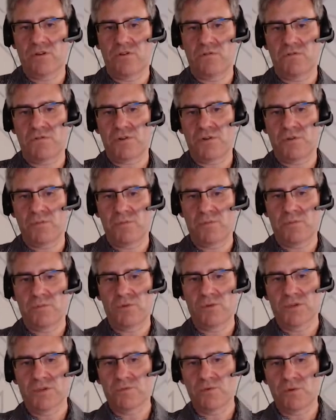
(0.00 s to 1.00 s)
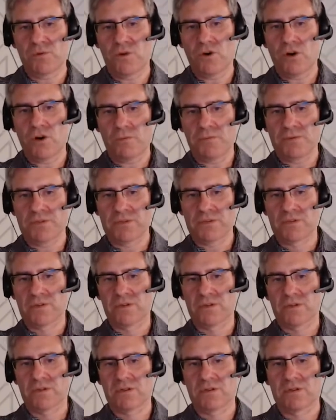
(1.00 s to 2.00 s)
over multiple hops.
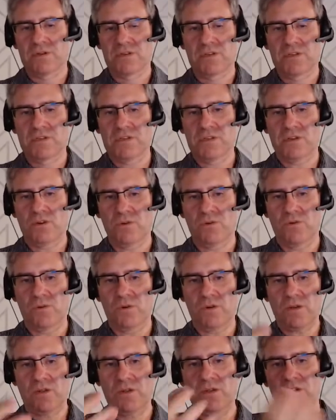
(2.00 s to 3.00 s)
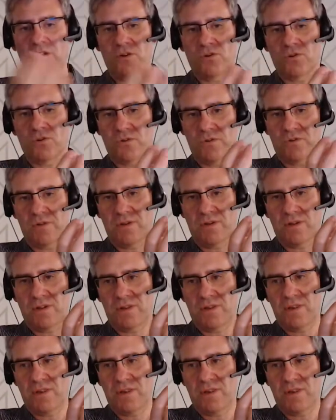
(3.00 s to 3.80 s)
So your